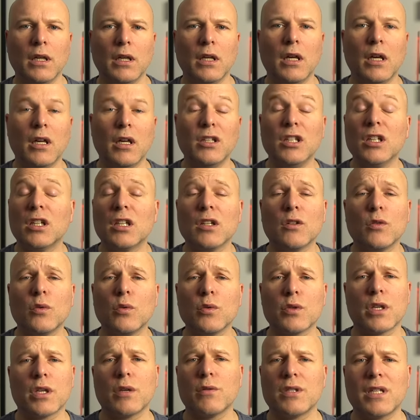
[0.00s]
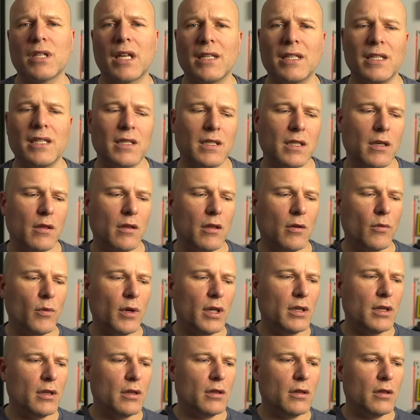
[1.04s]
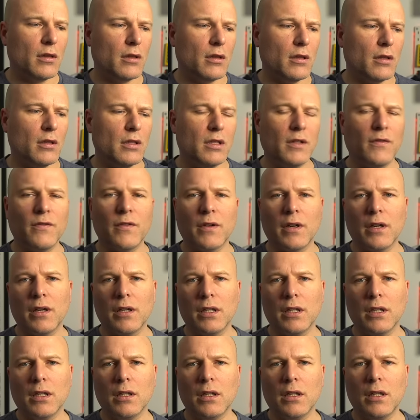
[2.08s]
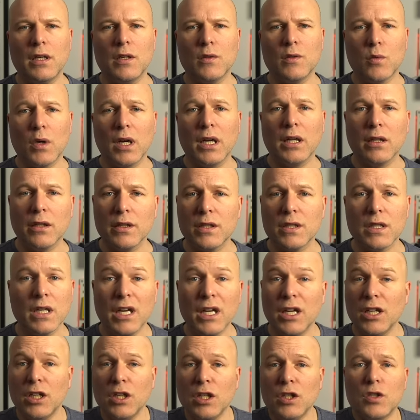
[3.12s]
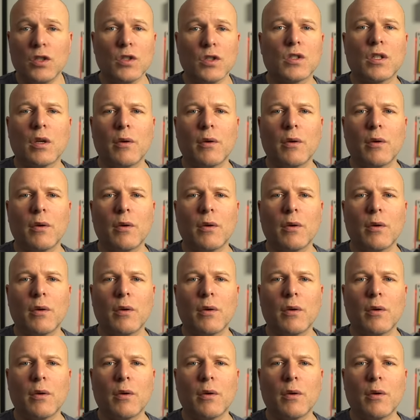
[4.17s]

You could also set it so that when the Defy is wireless, you just don't